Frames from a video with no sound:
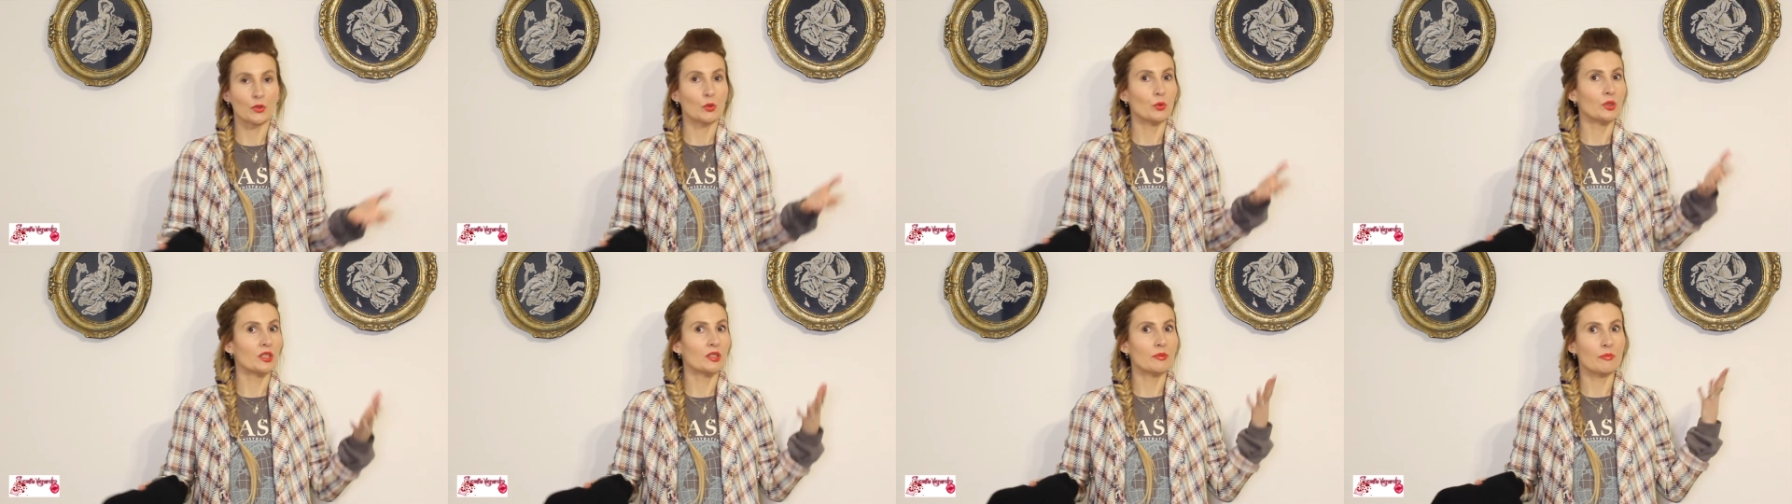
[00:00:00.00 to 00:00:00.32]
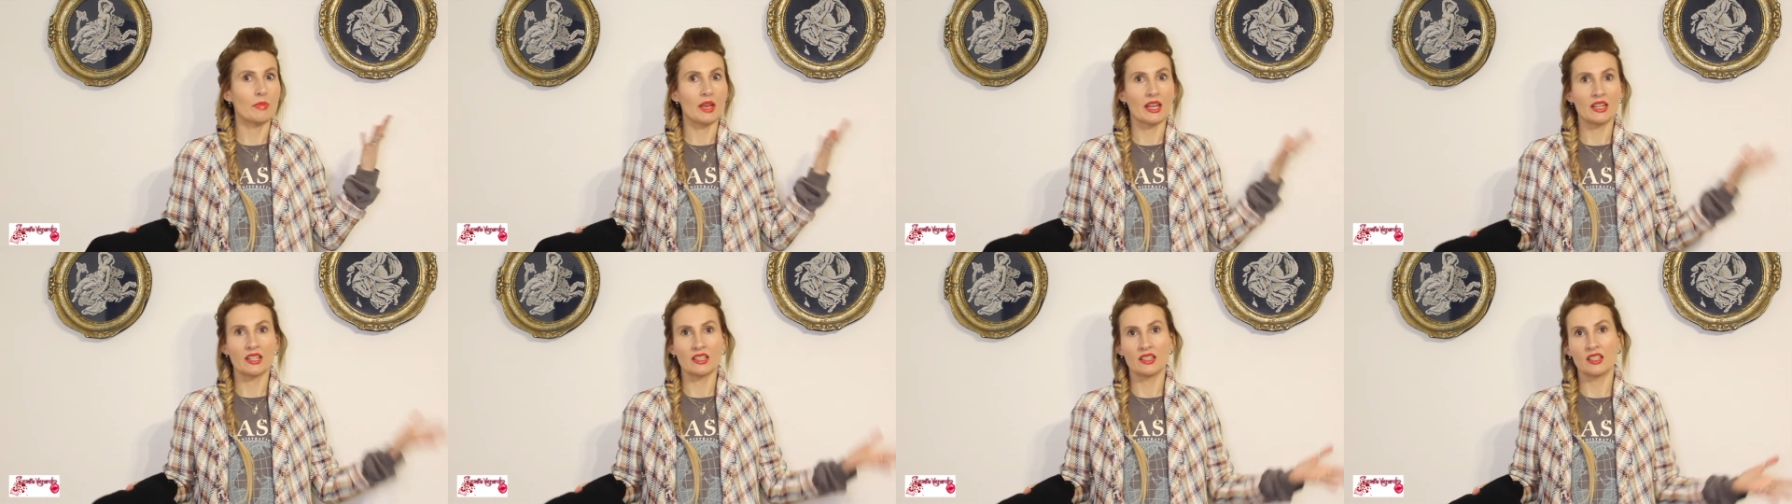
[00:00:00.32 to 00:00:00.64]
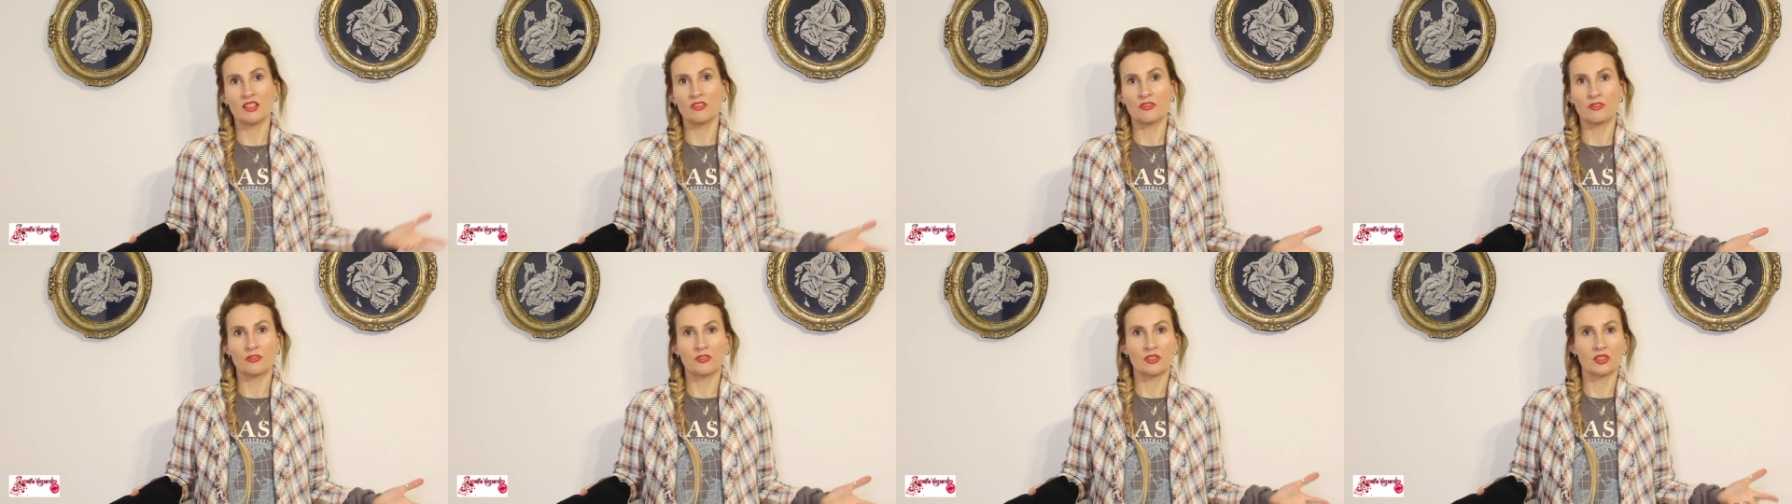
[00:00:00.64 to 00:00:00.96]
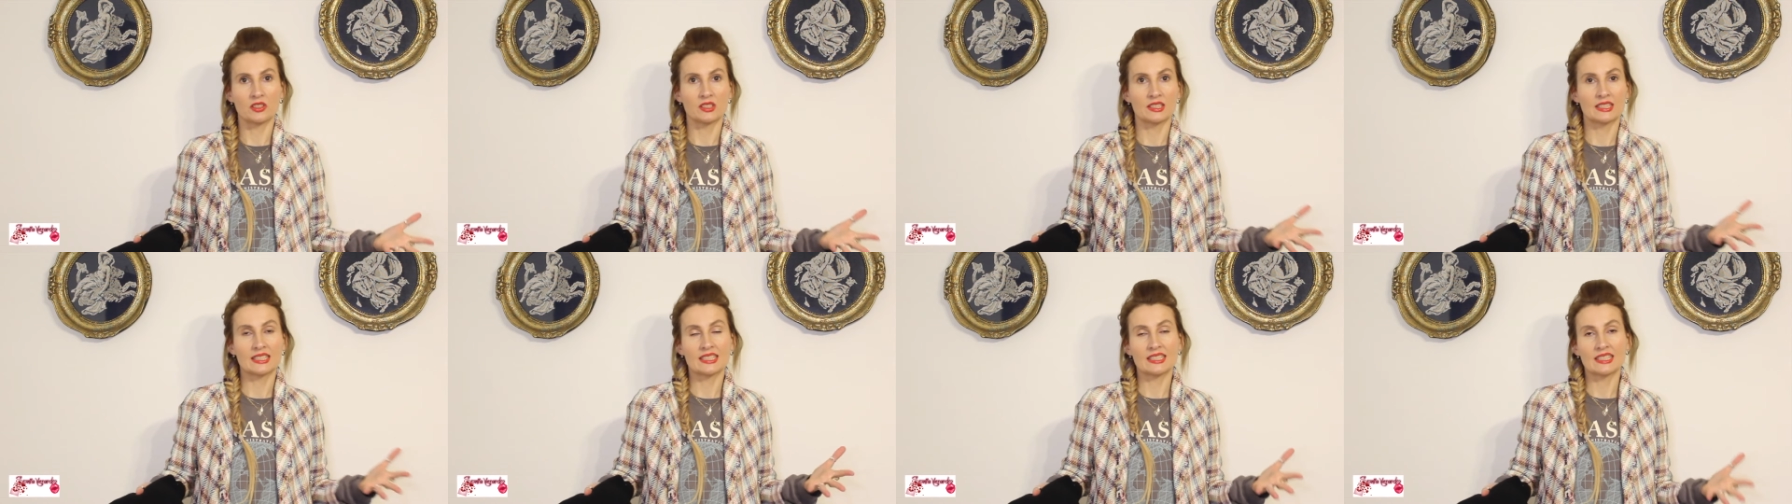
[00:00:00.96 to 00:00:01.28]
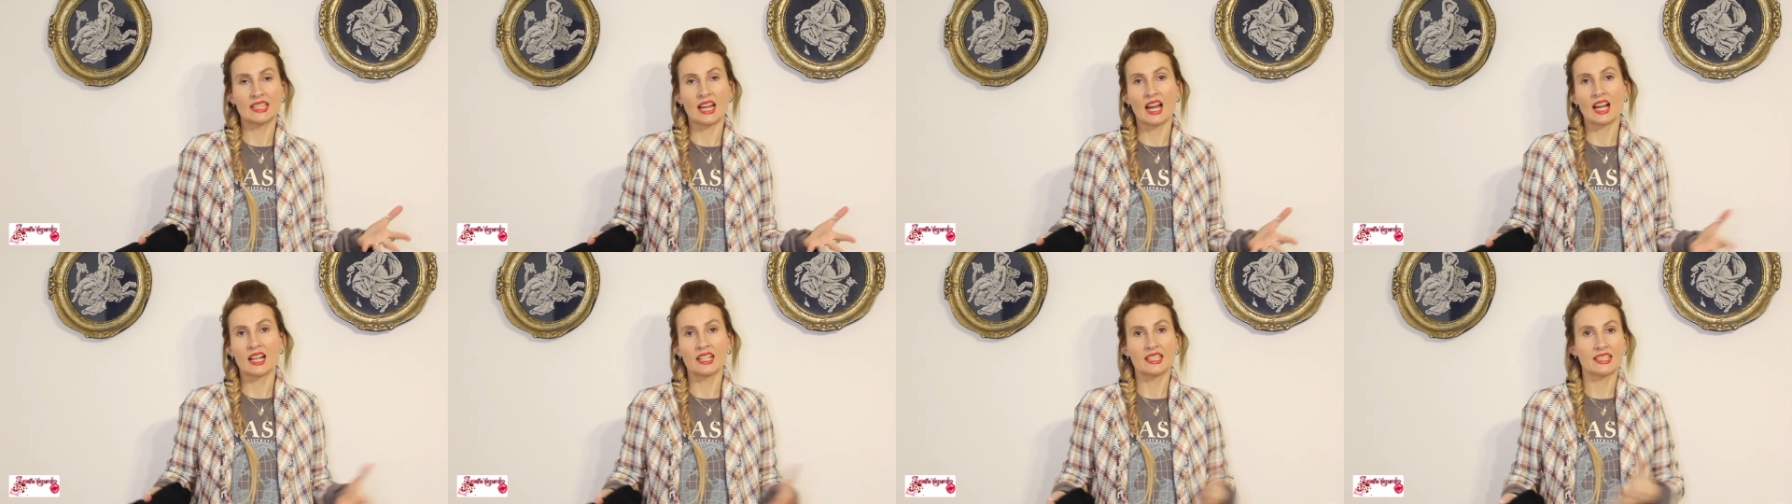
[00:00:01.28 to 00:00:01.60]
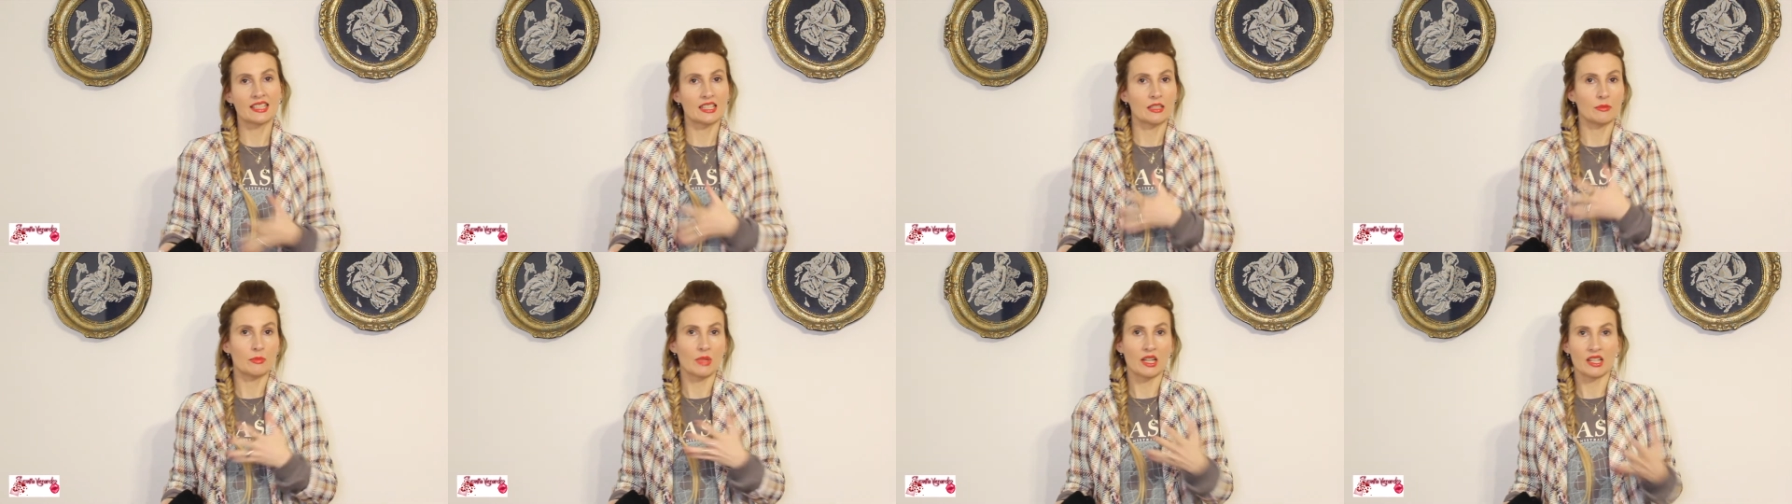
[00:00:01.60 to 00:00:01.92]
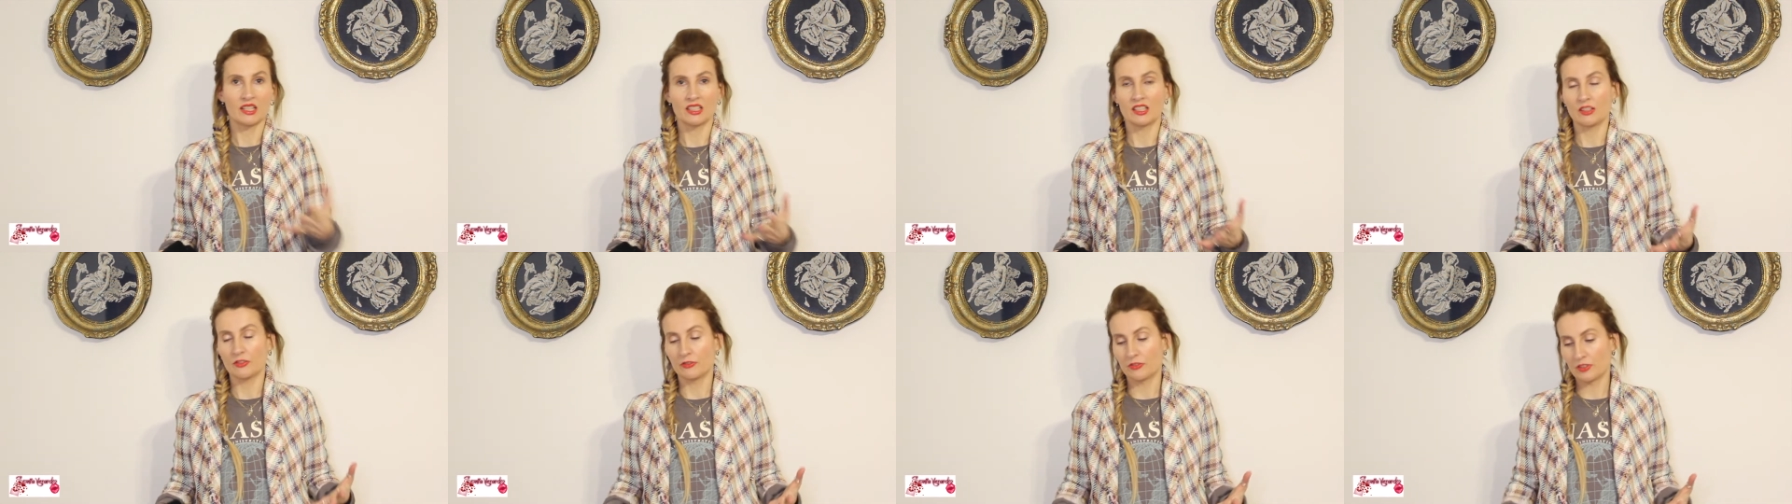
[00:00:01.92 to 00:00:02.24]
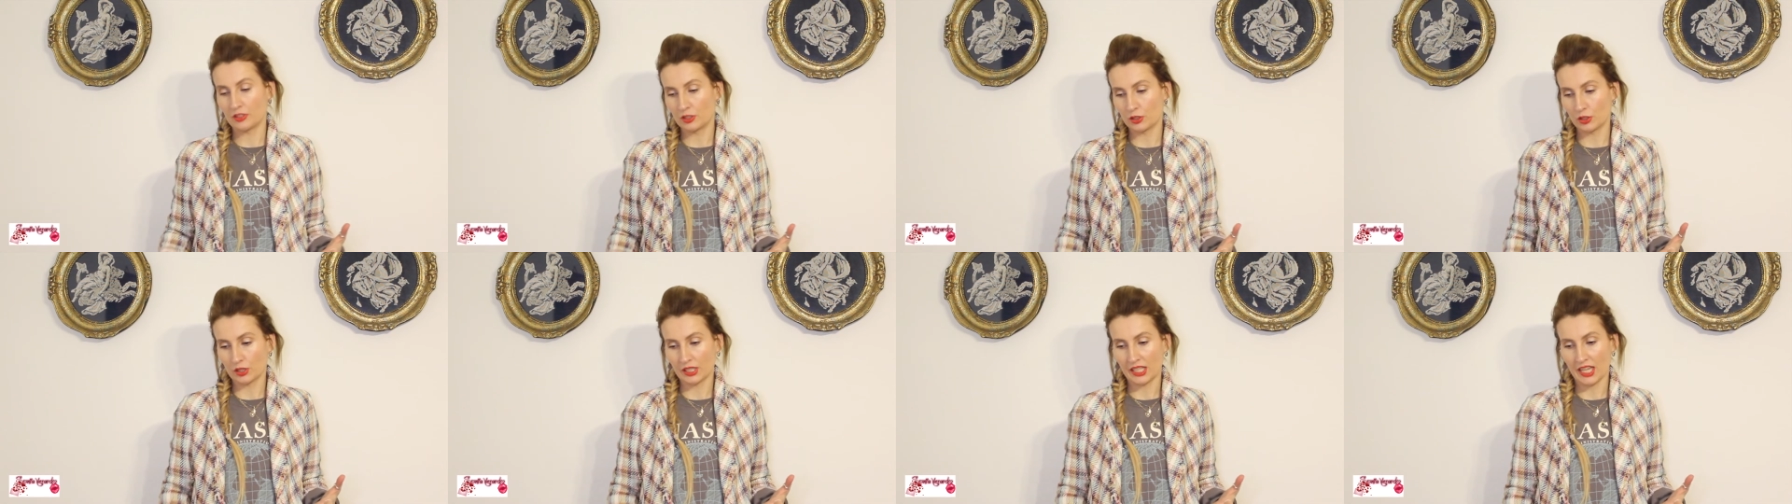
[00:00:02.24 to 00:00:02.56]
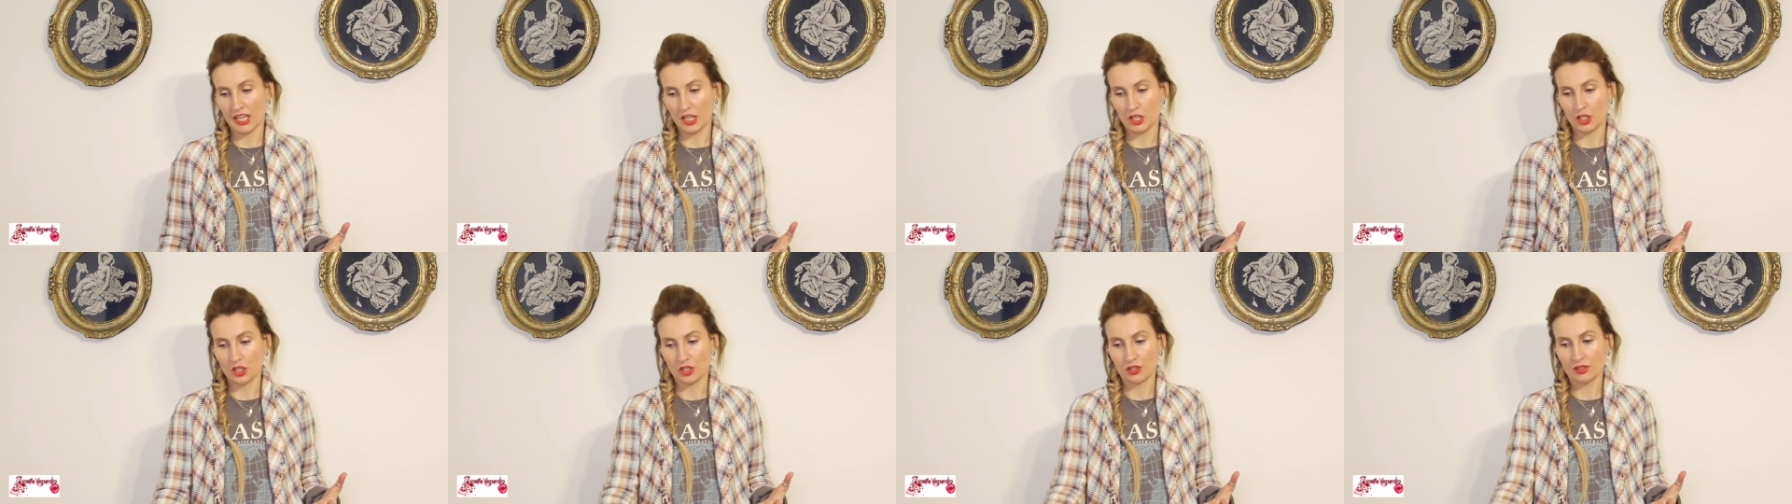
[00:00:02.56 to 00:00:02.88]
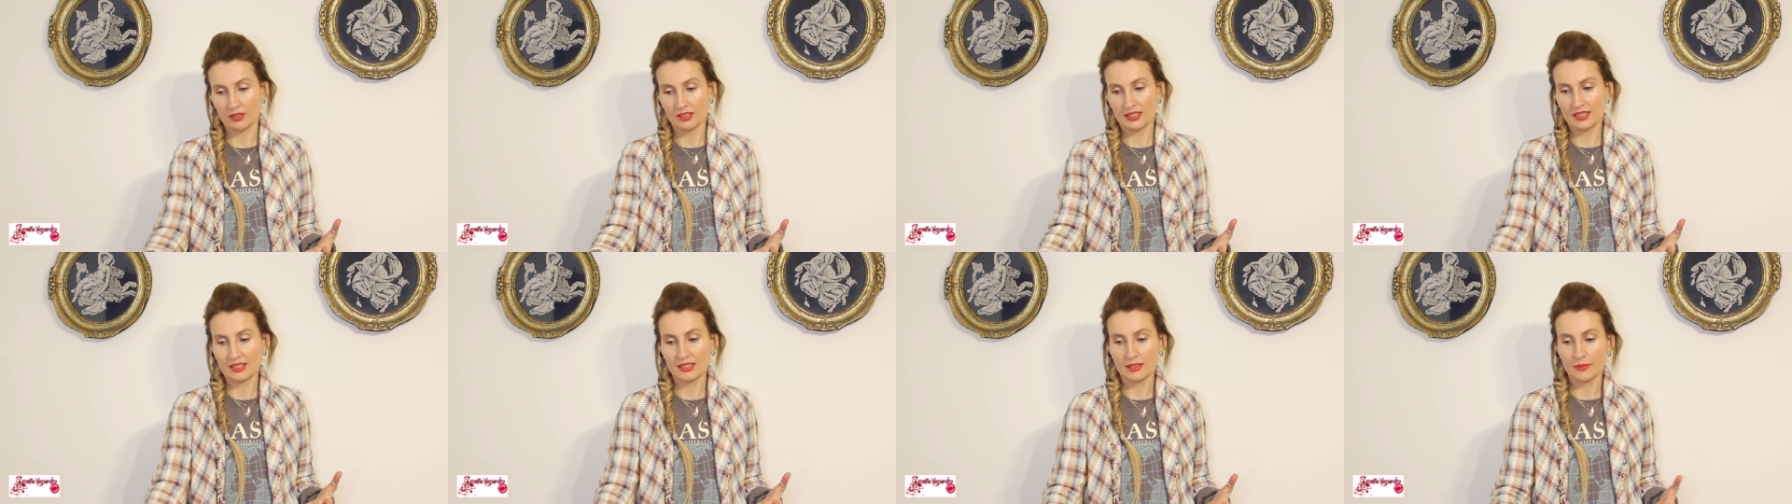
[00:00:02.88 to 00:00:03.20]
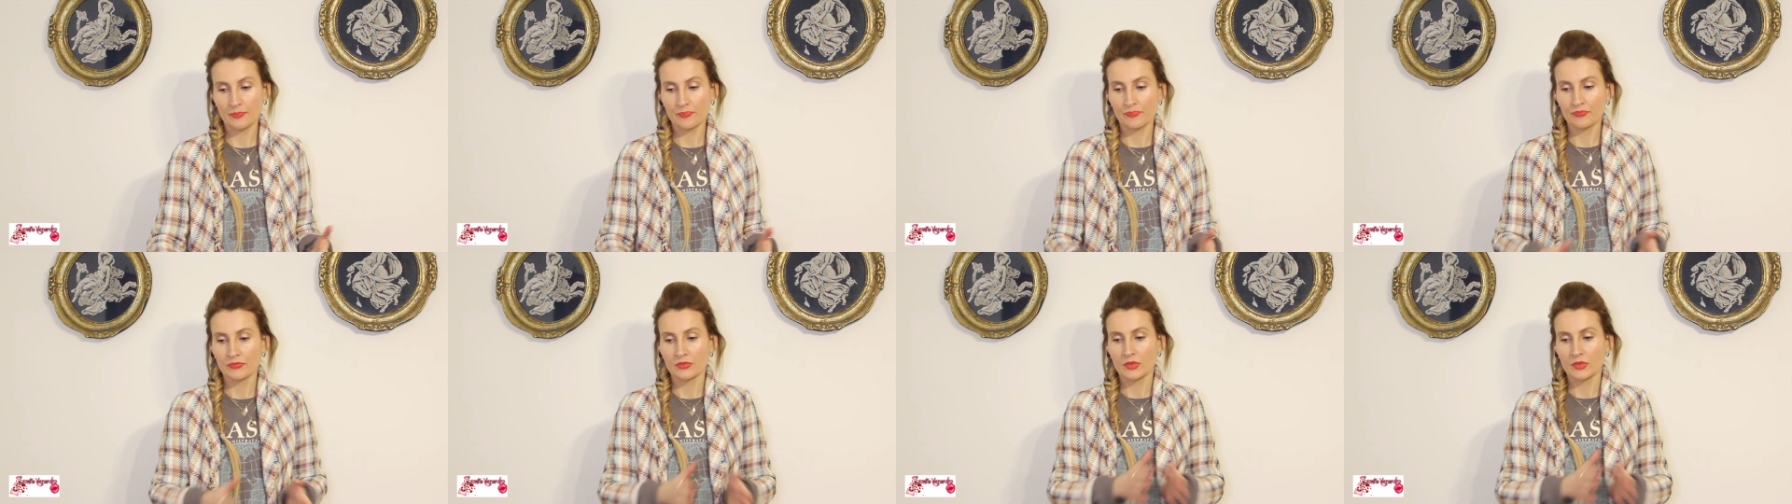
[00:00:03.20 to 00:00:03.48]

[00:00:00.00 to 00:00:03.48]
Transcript: with many different styles in many different occasions.